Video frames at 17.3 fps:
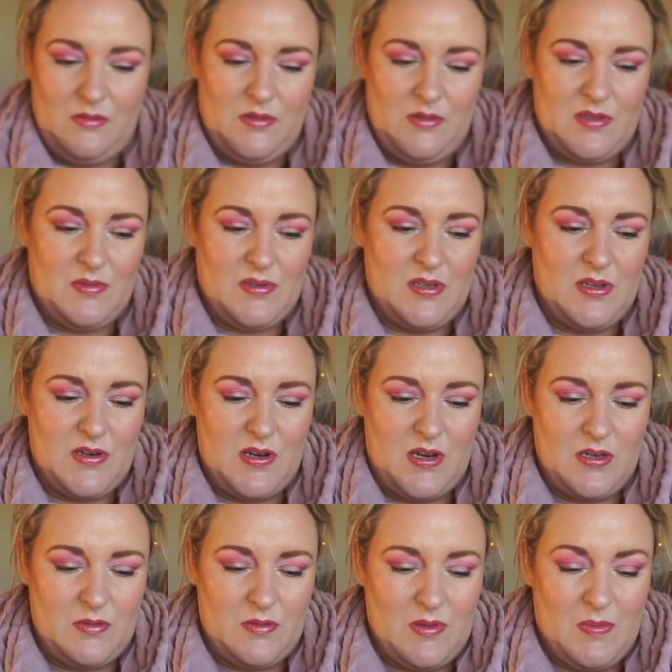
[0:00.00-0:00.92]
I suppose they
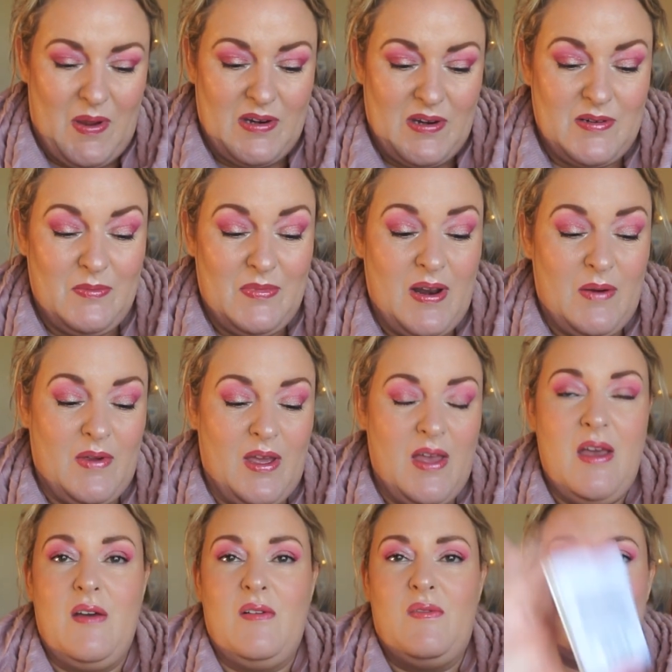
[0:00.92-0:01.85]
changed the perspective. But
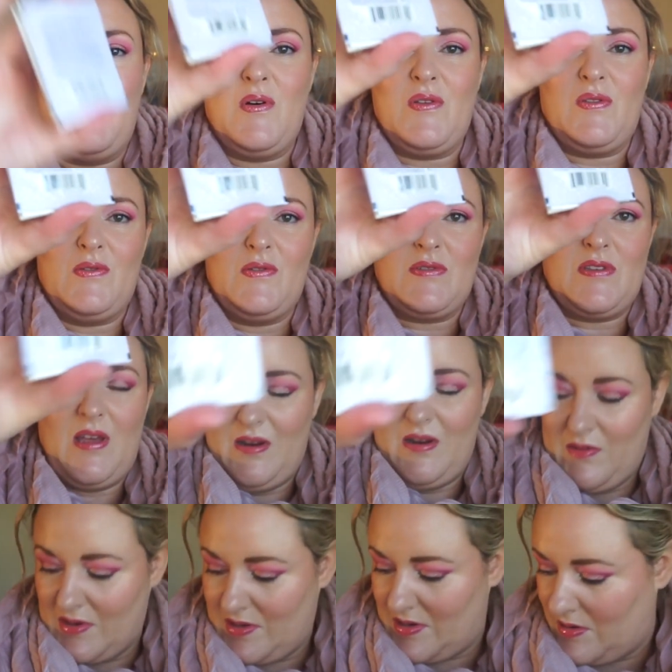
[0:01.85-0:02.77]
anyway, four of those
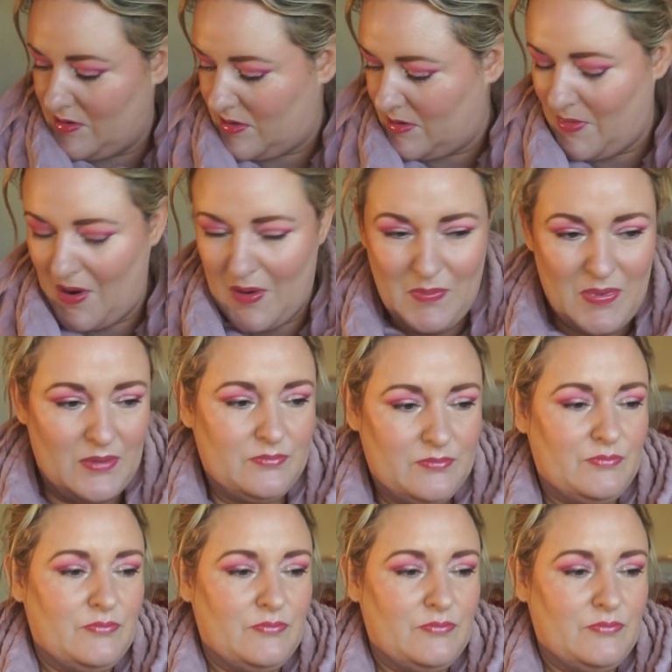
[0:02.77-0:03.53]
and I want to use them up.